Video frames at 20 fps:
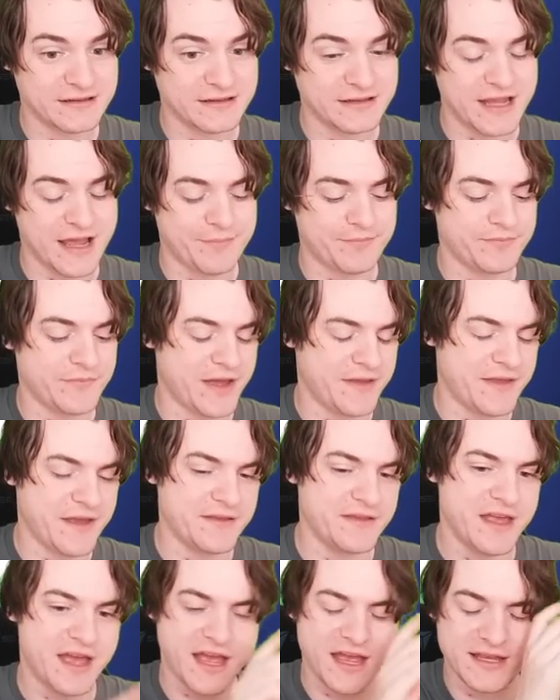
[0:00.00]
Yep, and
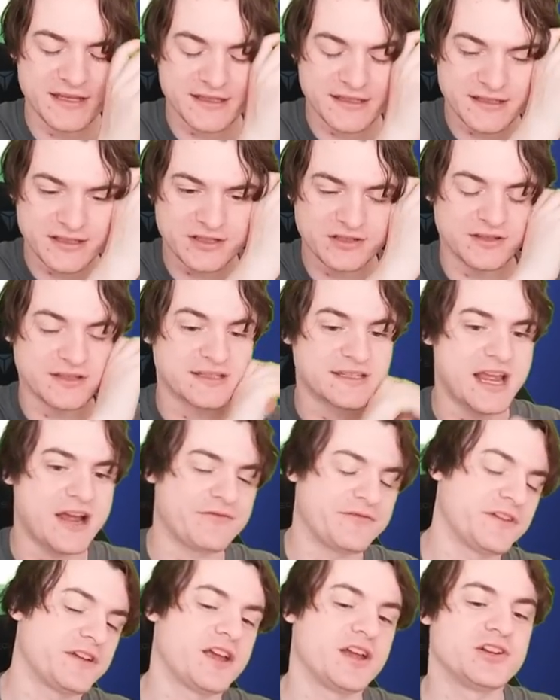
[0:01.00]
then there's to the
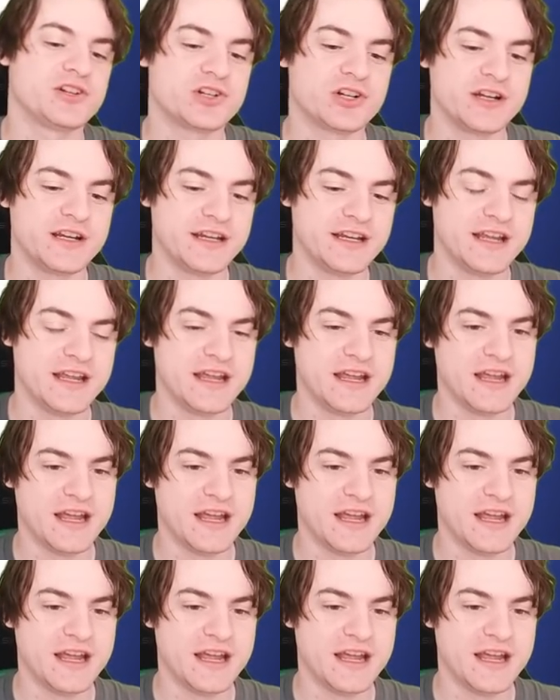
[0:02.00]
south of the country.